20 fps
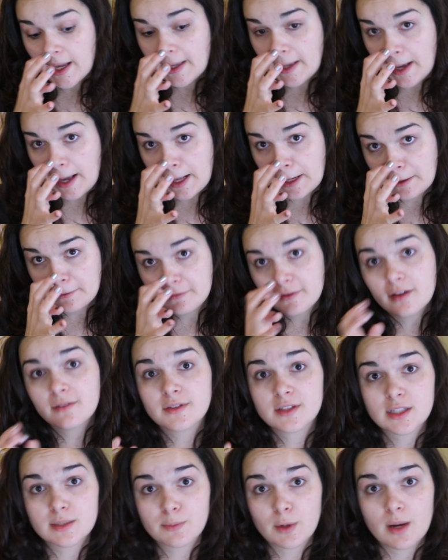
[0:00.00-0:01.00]
Again, if you have
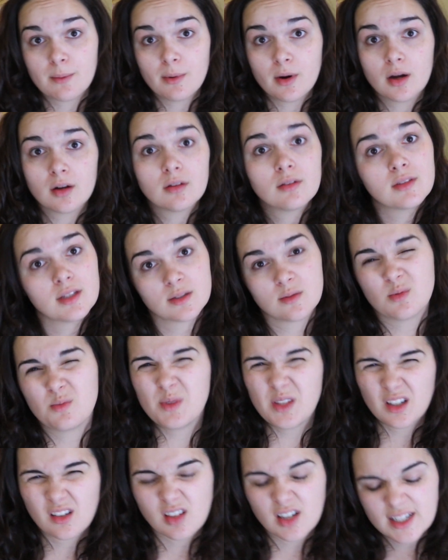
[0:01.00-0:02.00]
a spray bottle, this would
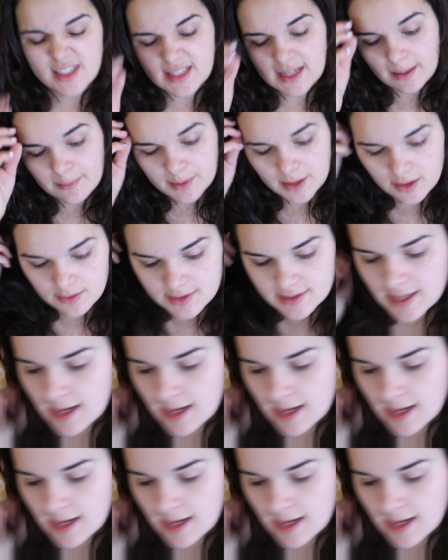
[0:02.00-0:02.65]
be a great time to use